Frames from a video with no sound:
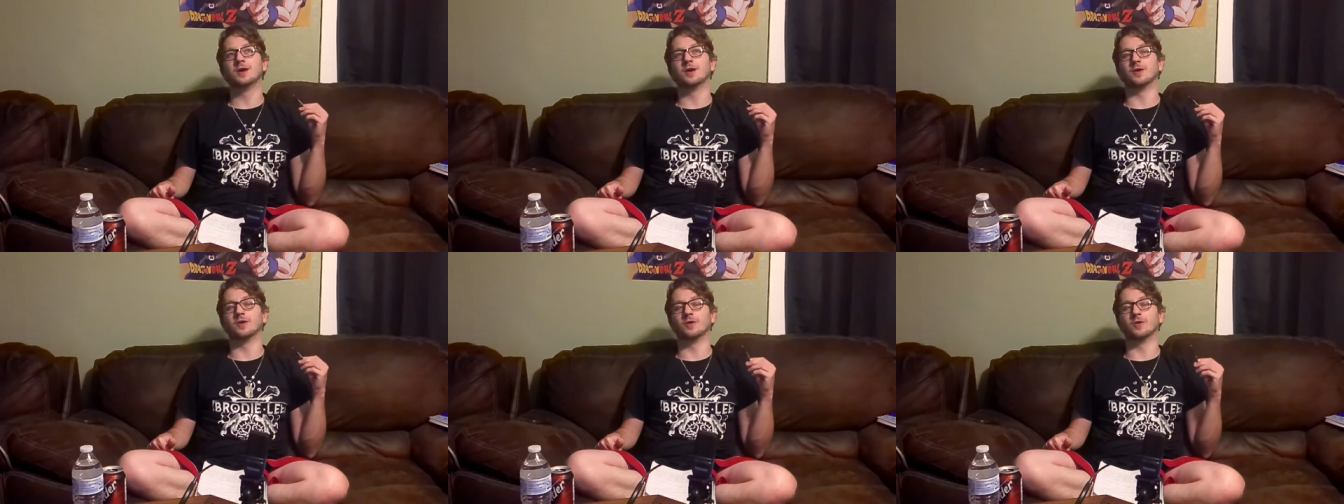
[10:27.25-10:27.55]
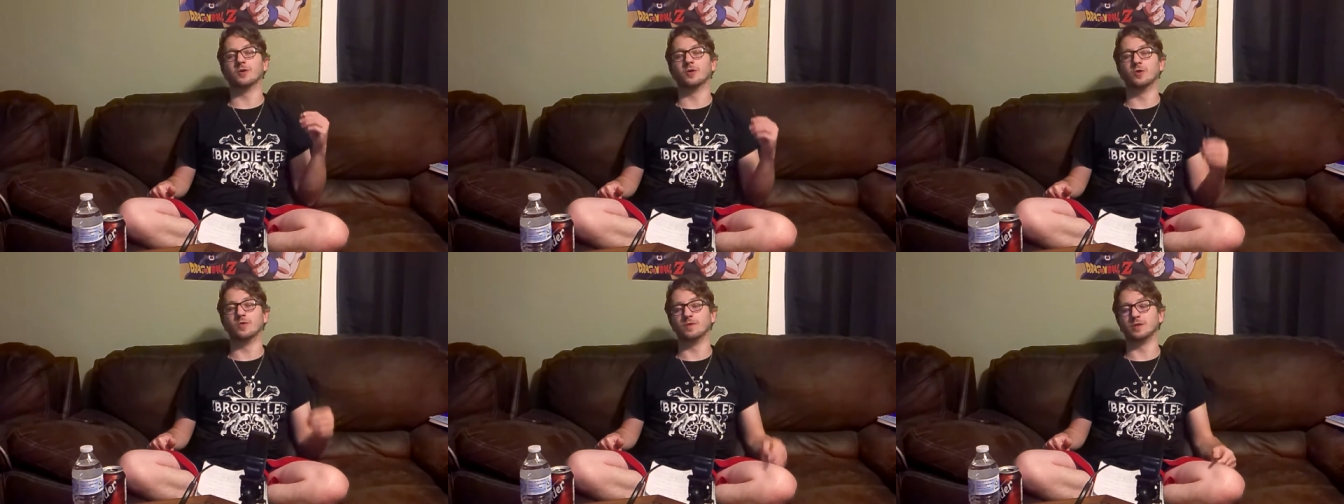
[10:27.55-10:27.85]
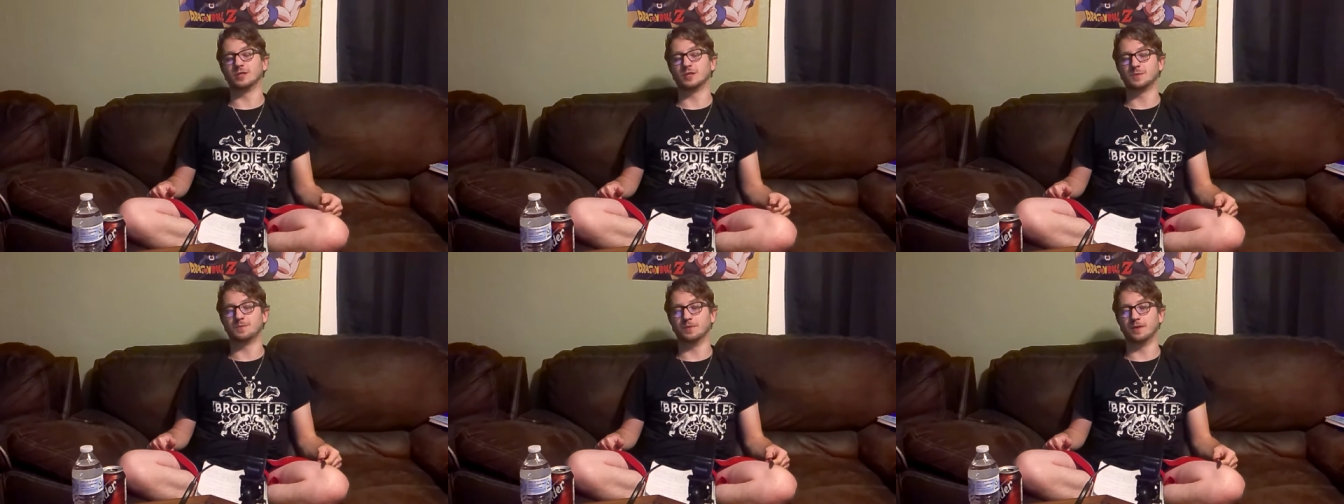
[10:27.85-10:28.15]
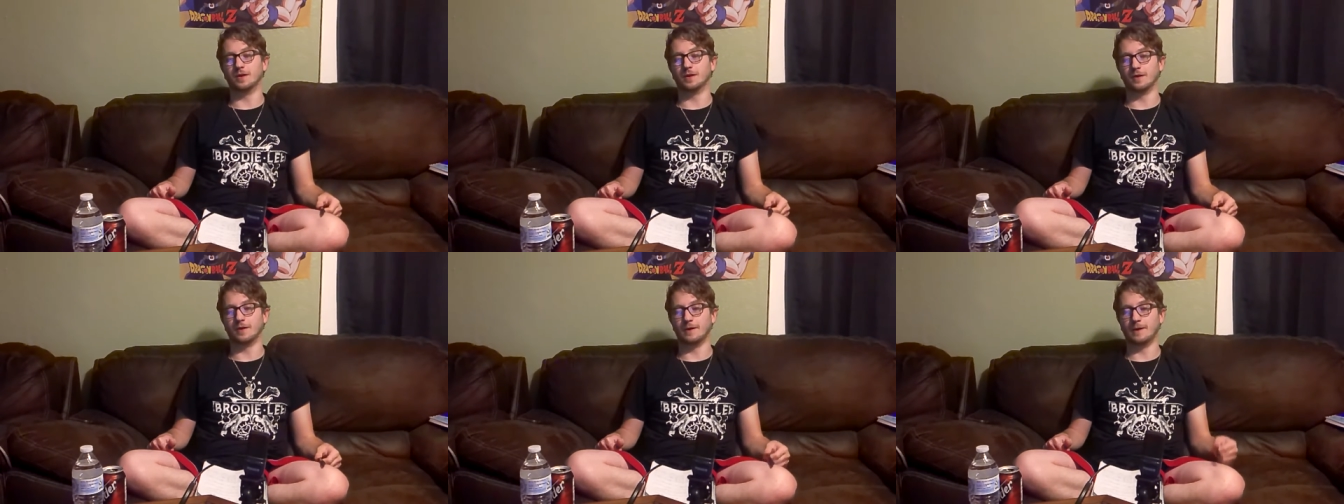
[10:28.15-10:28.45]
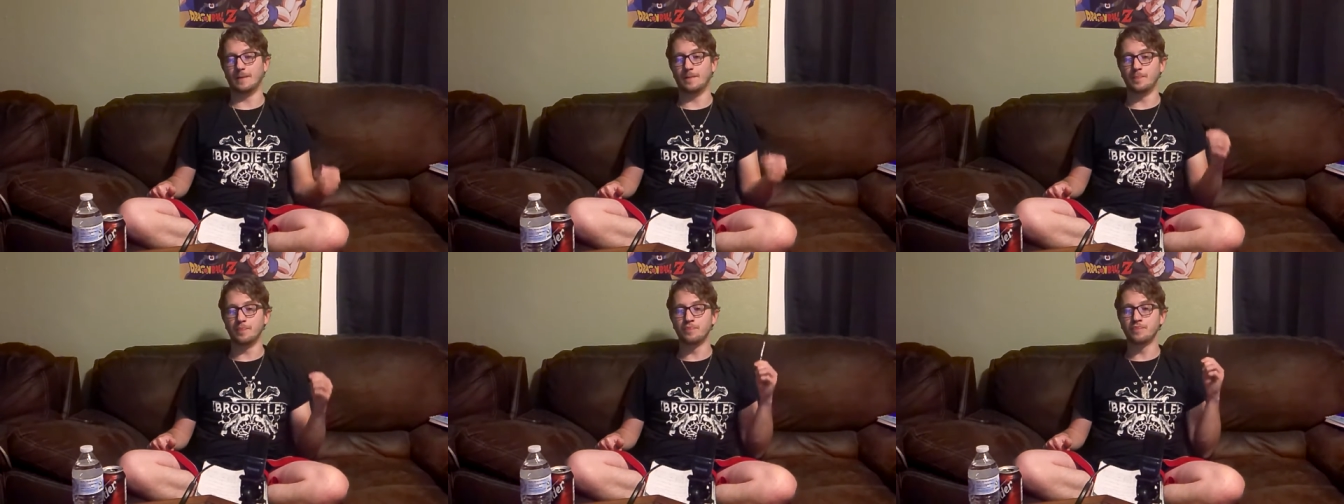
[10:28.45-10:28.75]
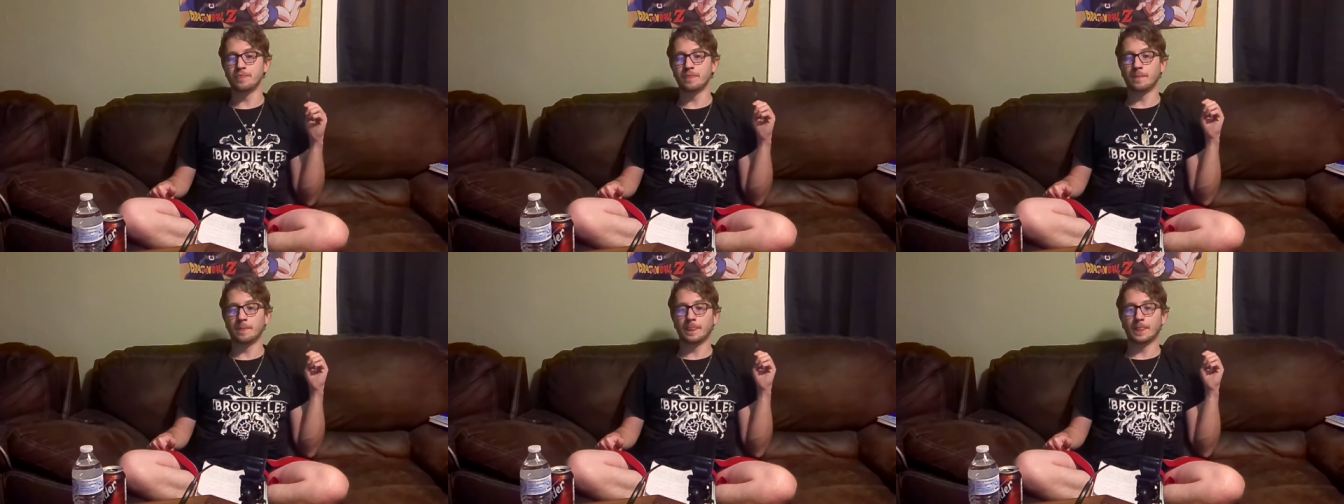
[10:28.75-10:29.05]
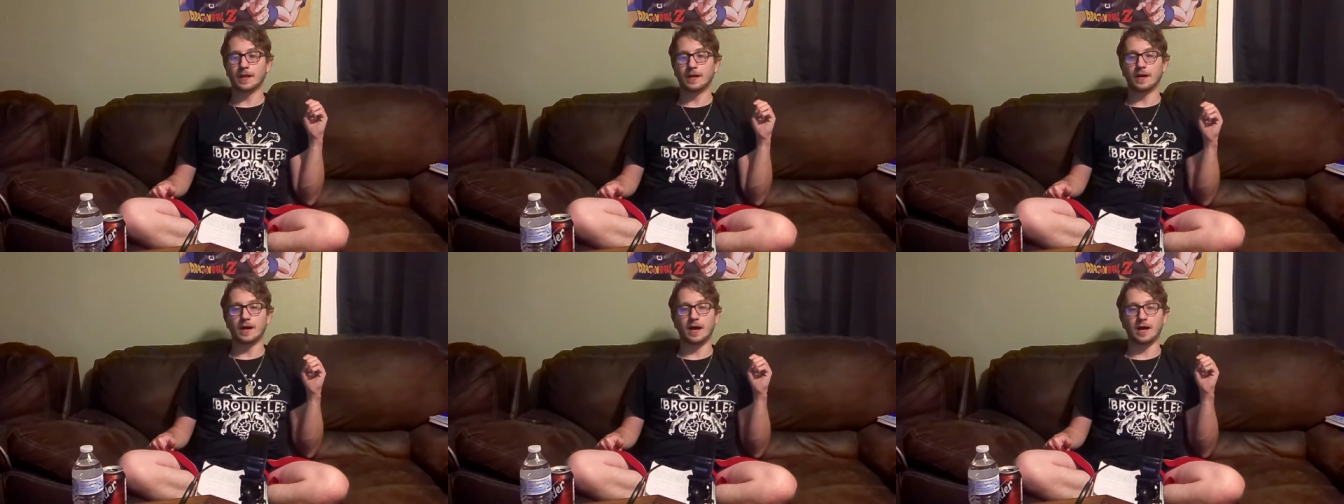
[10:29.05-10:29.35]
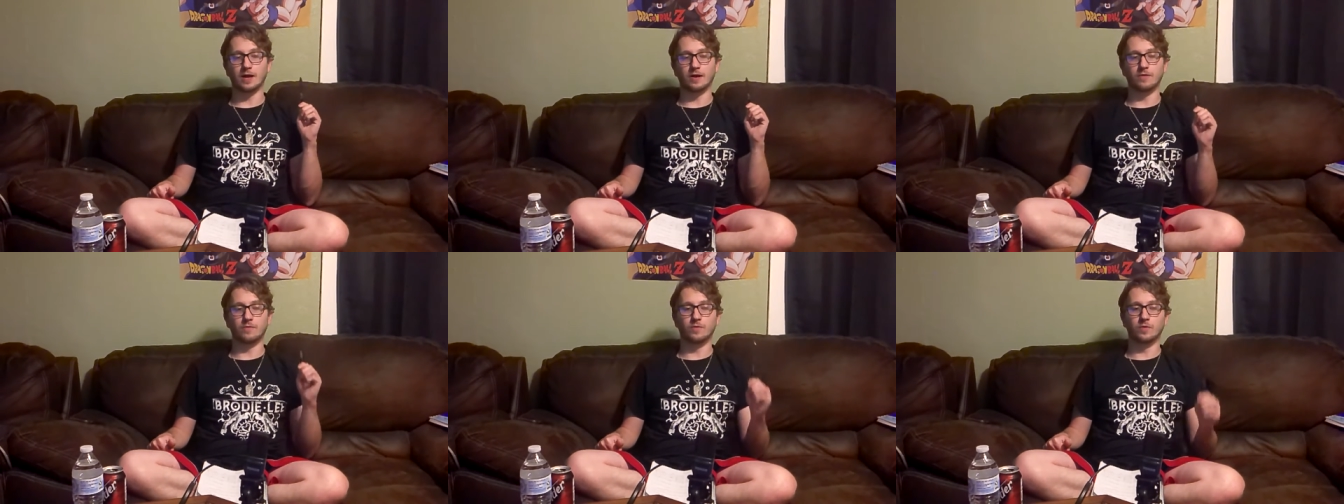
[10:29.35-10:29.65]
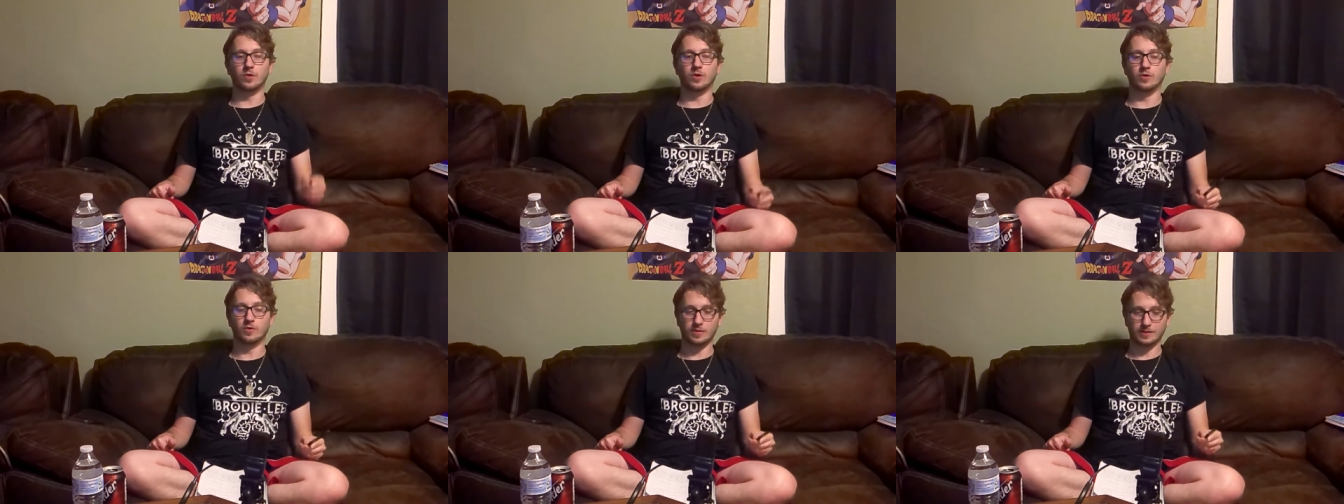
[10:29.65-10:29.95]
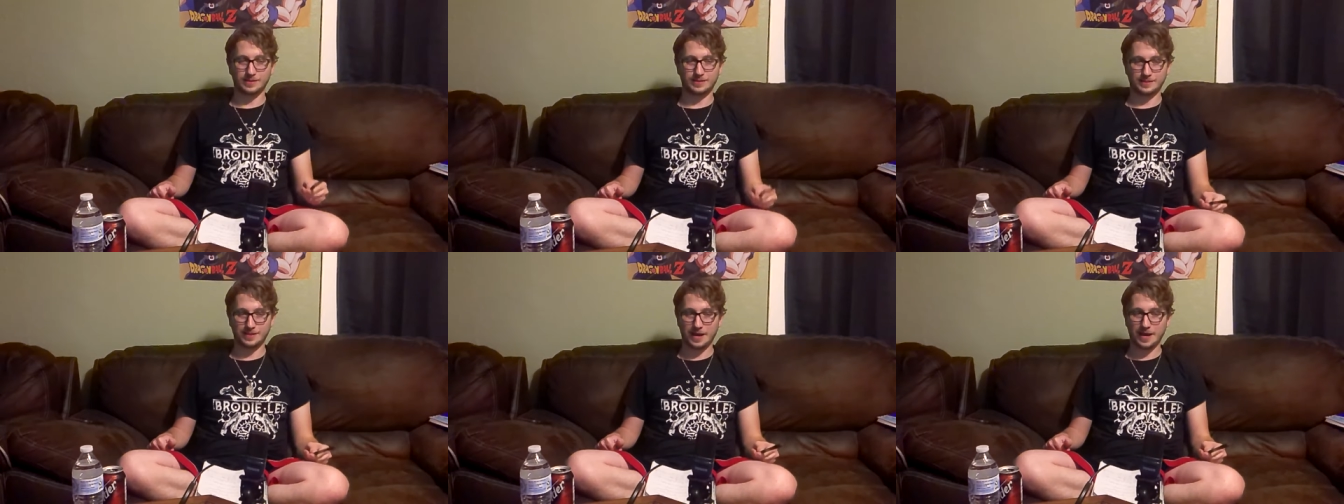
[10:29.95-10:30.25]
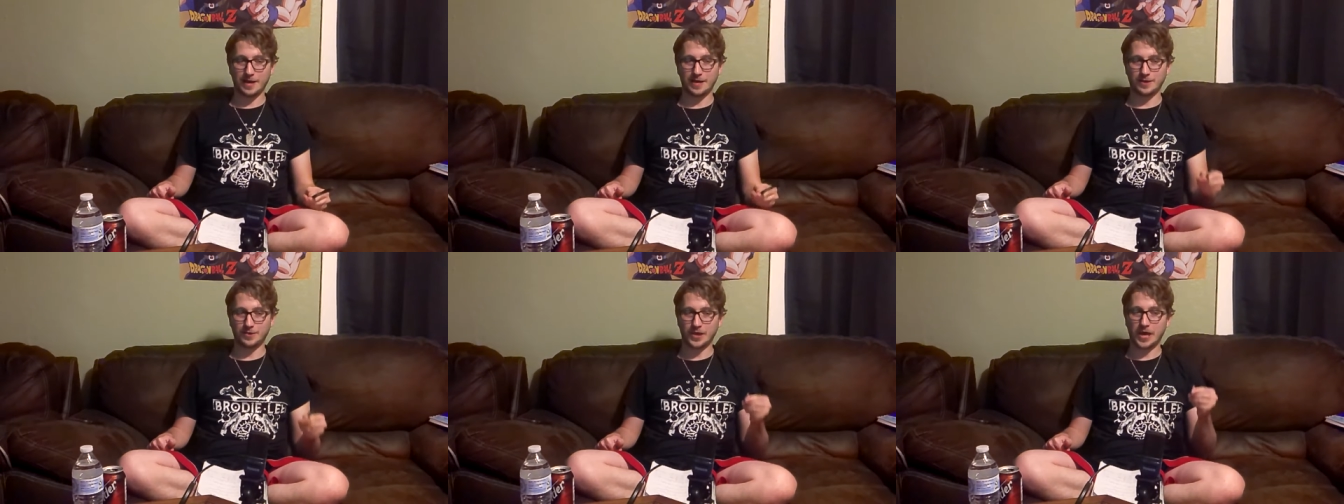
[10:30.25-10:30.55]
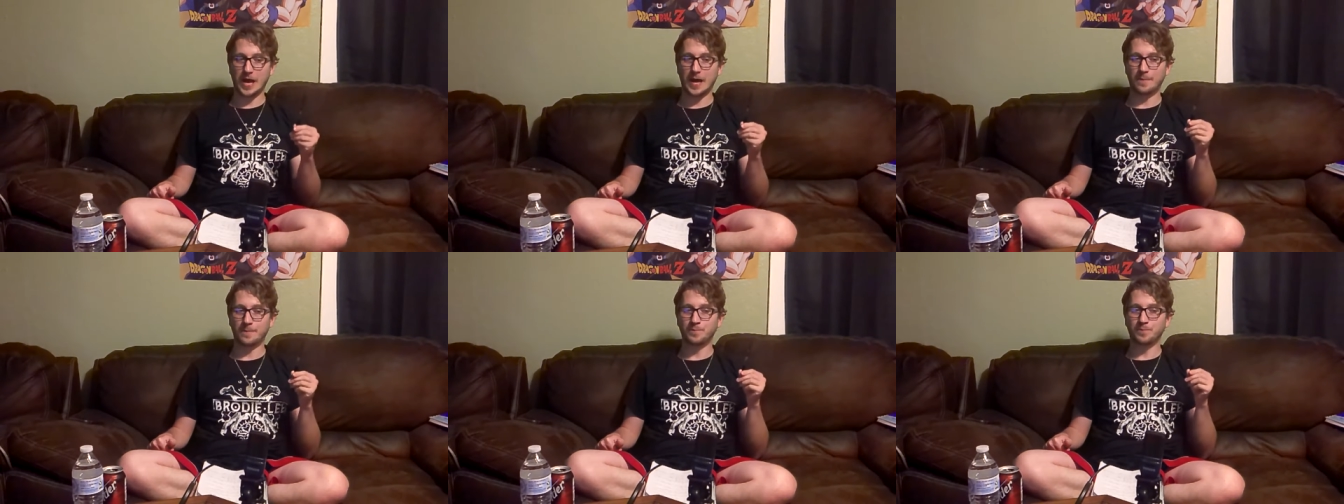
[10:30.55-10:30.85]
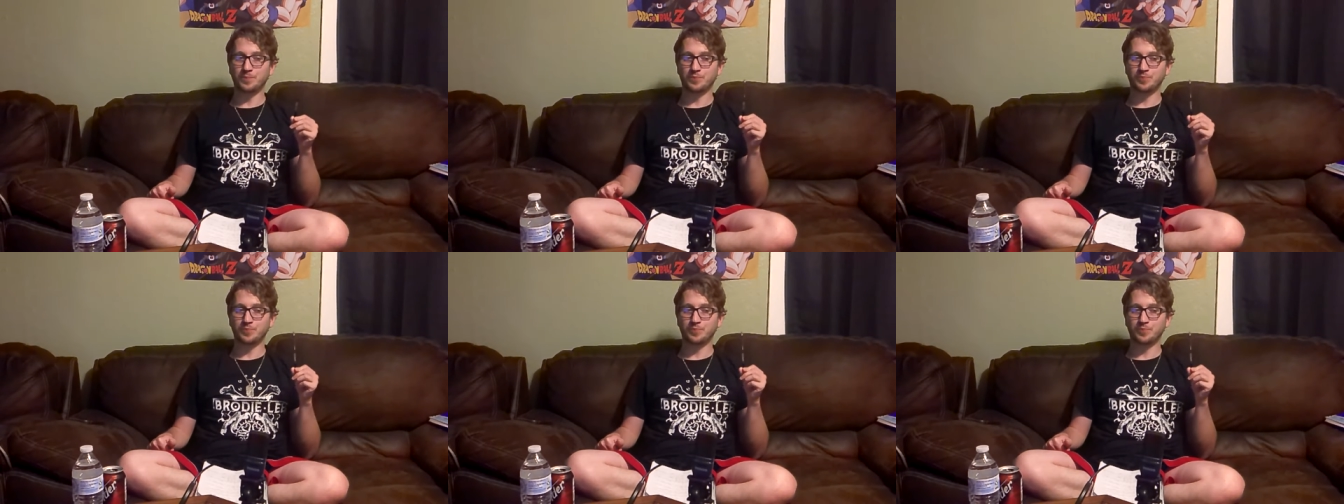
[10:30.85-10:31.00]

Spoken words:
are always spot on. I will always say that